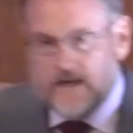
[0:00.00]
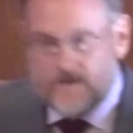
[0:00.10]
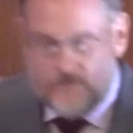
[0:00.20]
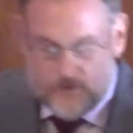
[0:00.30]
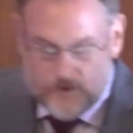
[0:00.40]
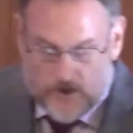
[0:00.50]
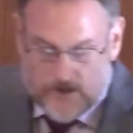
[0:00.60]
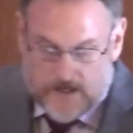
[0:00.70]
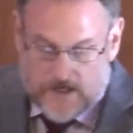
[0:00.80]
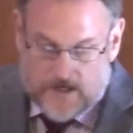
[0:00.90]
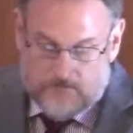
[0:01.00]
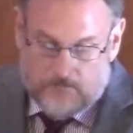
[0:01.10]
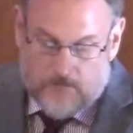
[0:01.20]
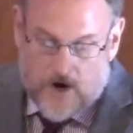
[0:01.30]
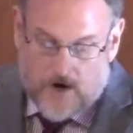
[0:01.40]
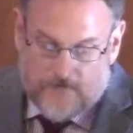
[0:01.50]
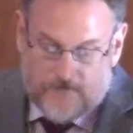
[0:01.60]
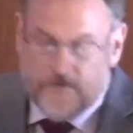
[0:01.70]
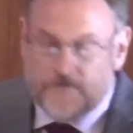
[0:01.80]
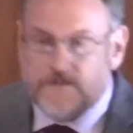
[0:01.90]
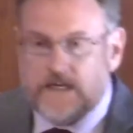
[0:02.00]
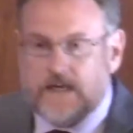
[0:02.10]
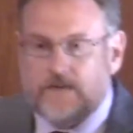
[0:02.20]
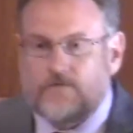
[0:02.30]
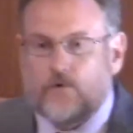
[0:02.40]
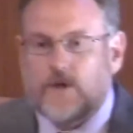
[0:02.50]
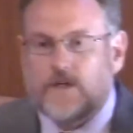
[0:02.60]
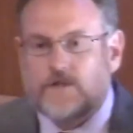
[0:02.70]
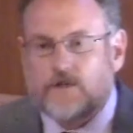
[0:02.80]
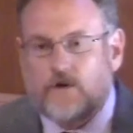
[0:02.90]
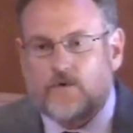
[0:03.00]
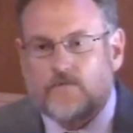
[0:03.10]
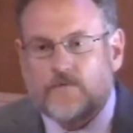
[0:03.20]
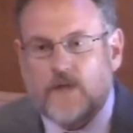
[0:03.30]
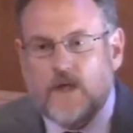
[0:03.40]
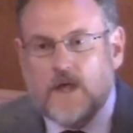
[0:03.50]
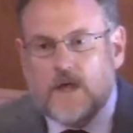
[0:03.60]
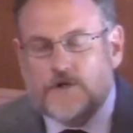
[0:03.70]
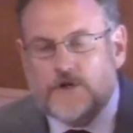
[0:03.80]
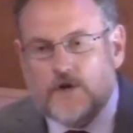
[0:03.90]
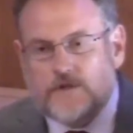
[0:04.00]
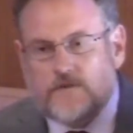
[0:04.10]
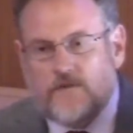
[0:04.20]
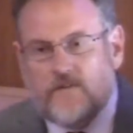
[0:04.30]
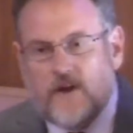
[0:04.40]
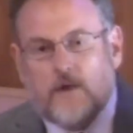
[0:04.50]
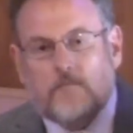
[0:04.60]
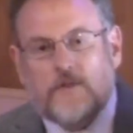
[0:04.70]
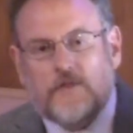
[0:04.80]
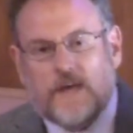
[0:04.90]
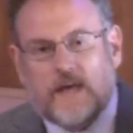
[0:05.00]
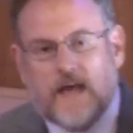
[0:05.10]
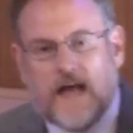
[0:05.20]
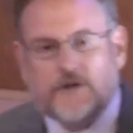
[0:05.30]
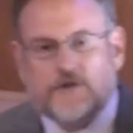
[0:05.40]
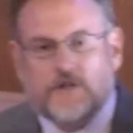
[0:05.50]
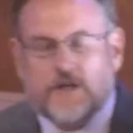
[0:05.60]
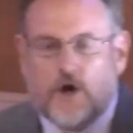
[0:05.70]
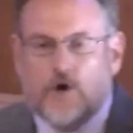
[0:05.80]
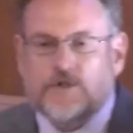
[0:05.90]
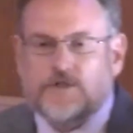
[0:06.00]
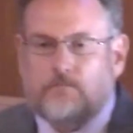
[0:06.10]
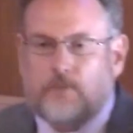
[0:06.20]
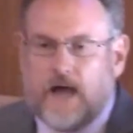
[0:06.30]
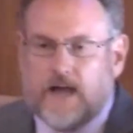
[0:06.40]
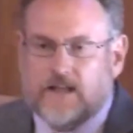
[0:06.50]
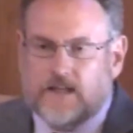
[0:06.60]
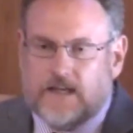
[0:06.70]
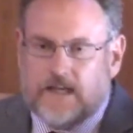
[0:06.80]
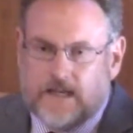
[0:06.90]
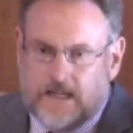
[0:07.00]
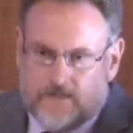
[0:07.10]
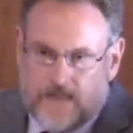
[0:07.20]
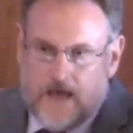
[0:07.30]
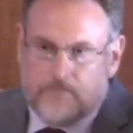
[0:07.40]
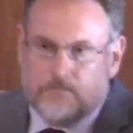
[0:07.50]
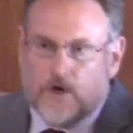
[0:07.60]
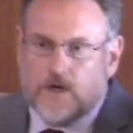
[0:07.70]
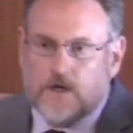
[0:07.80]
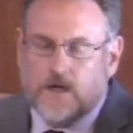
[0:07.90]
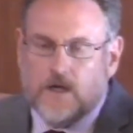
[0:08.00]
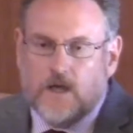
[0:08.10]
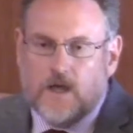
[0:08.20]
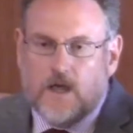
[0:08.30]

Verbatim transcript: And if you look in Mark 15 42, Joseph of Arimathea actually goes to Pilate in, in that book